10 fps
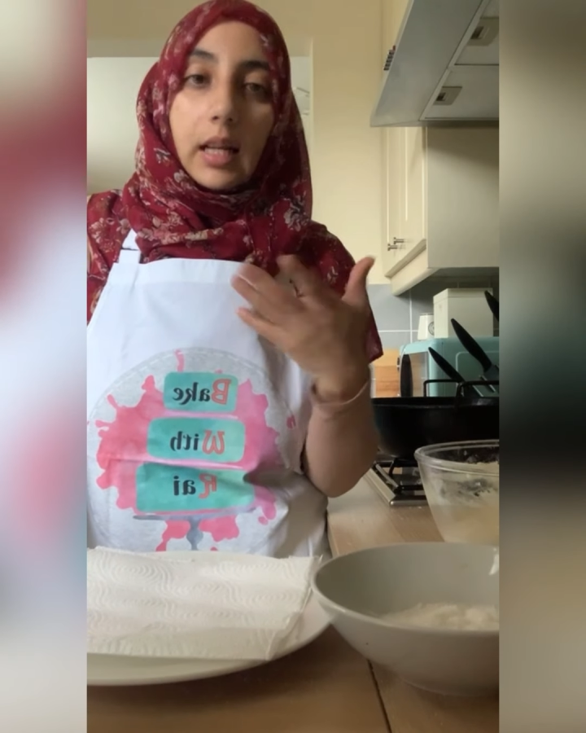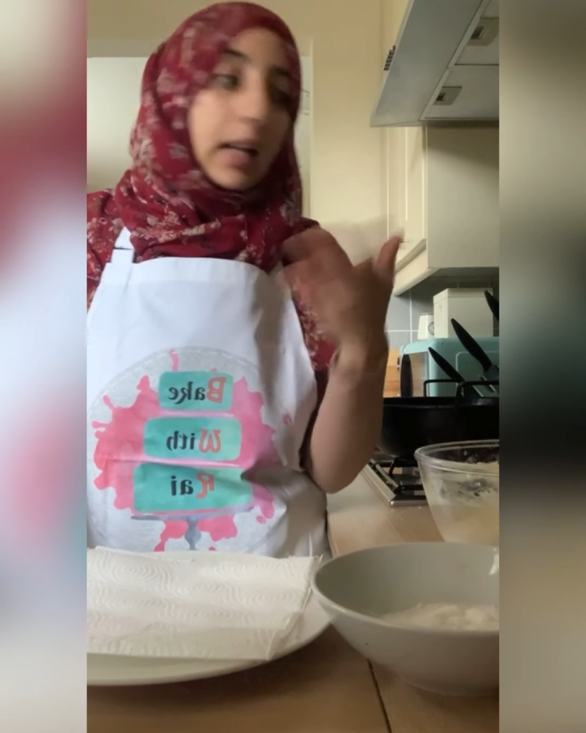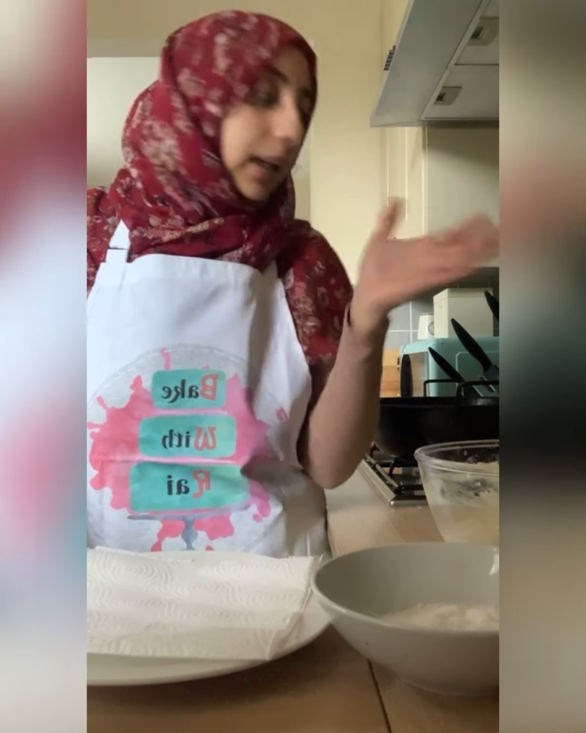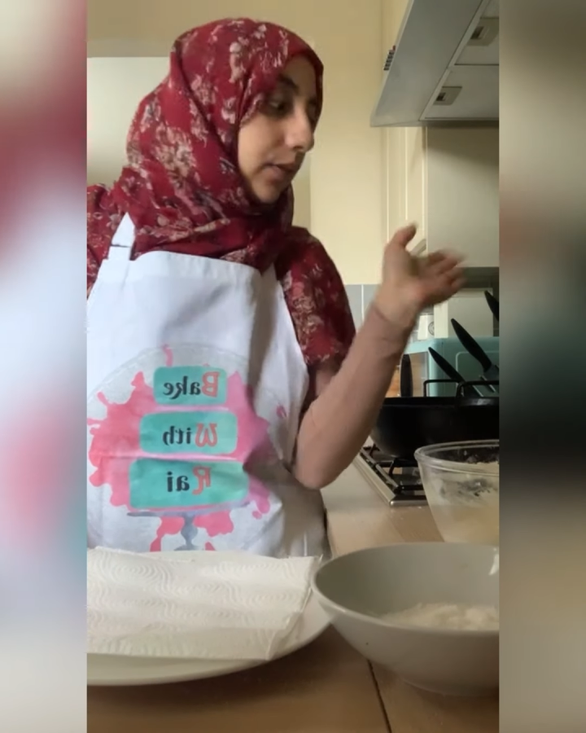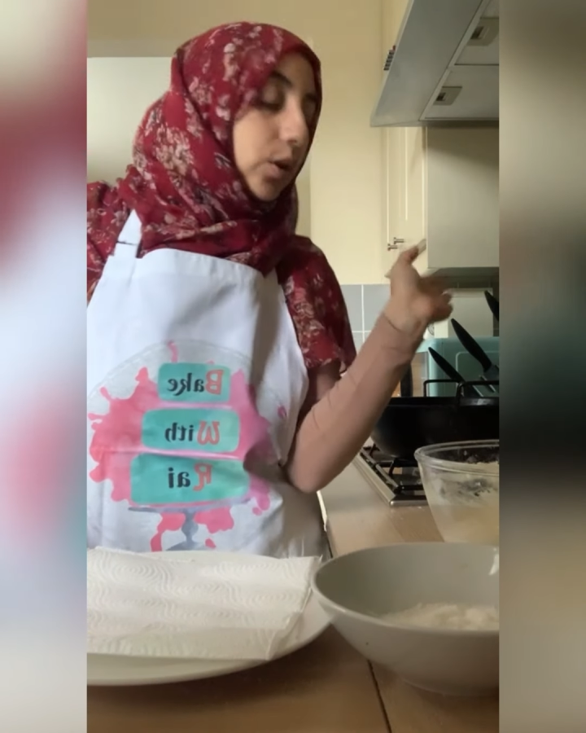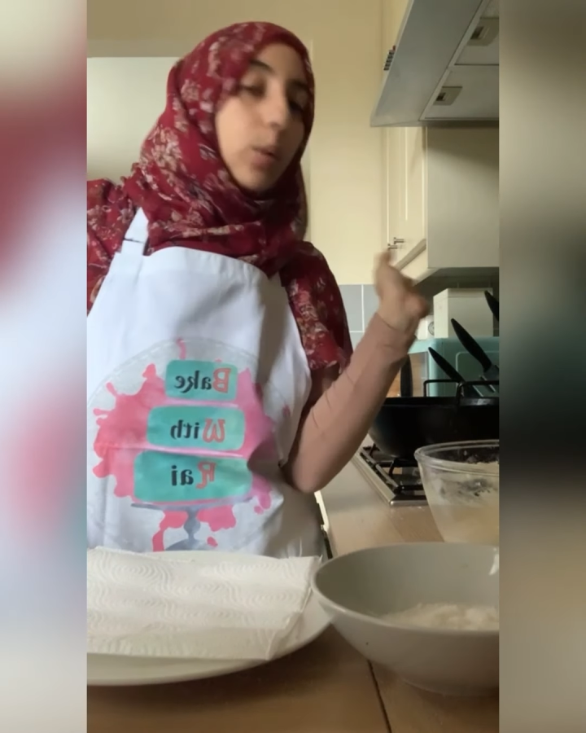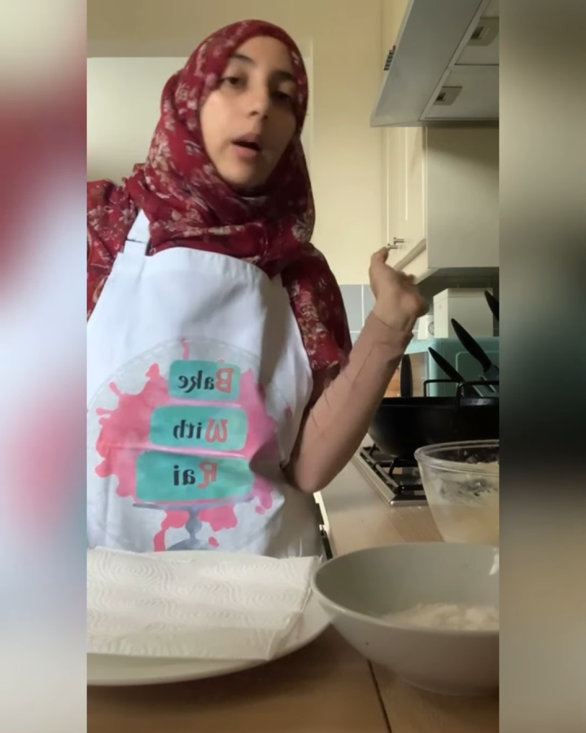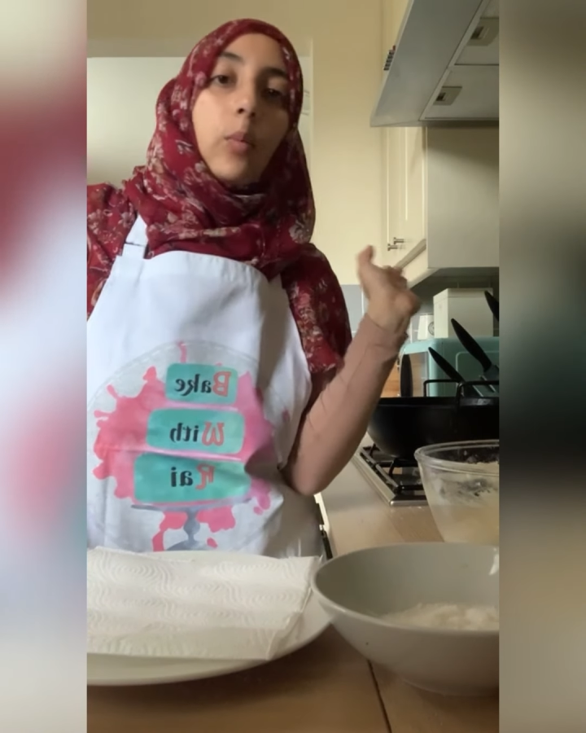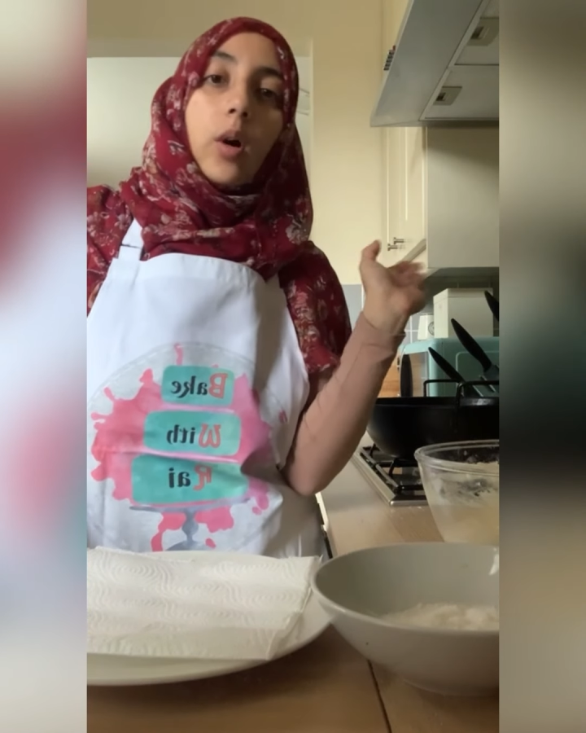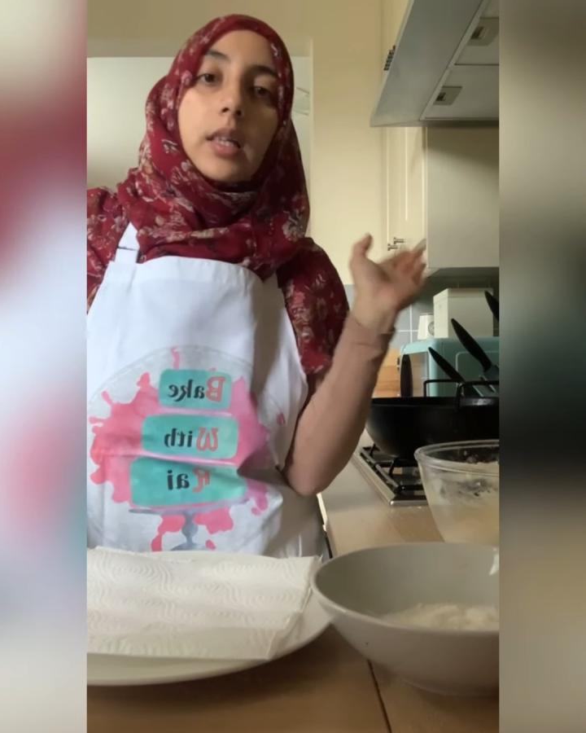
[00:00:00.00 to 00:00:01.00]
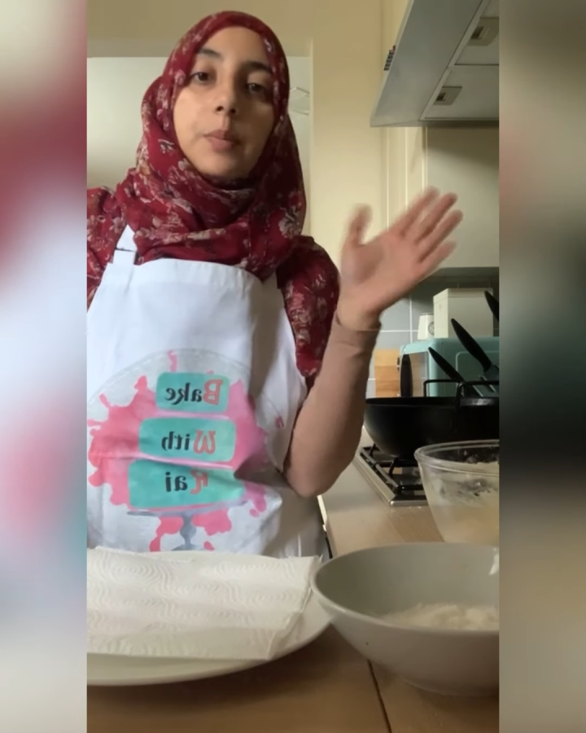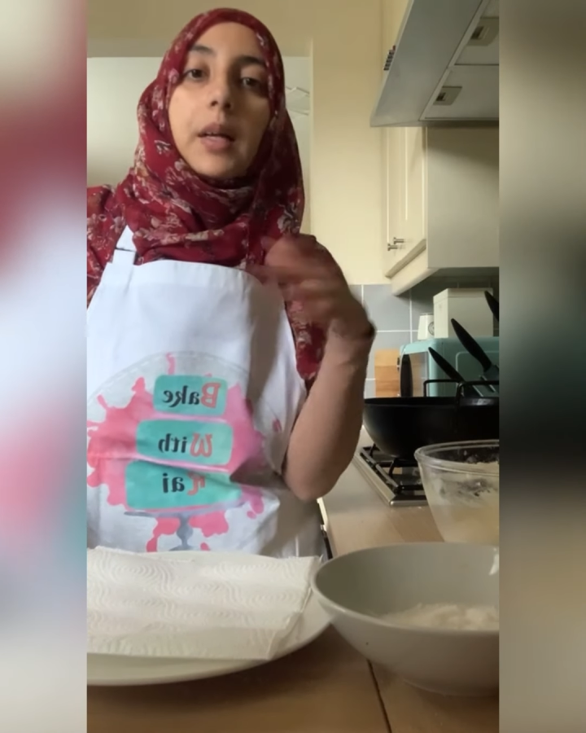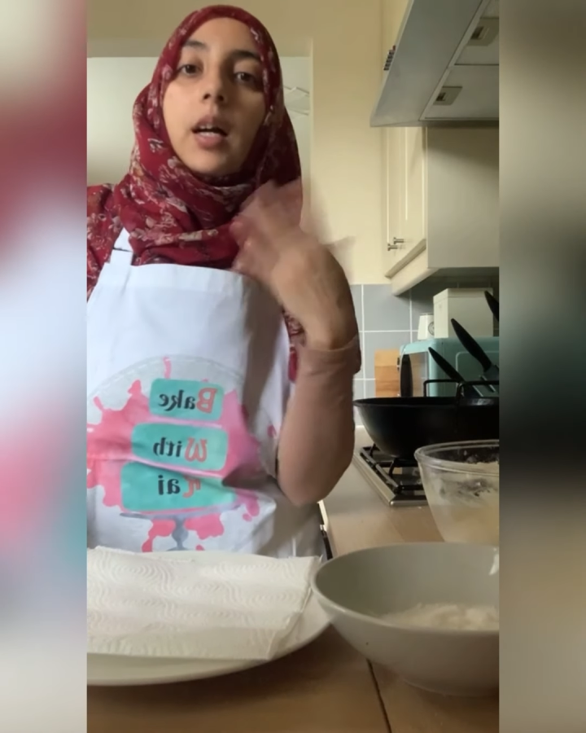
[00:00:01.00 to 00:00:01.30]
like, even though my wok is big,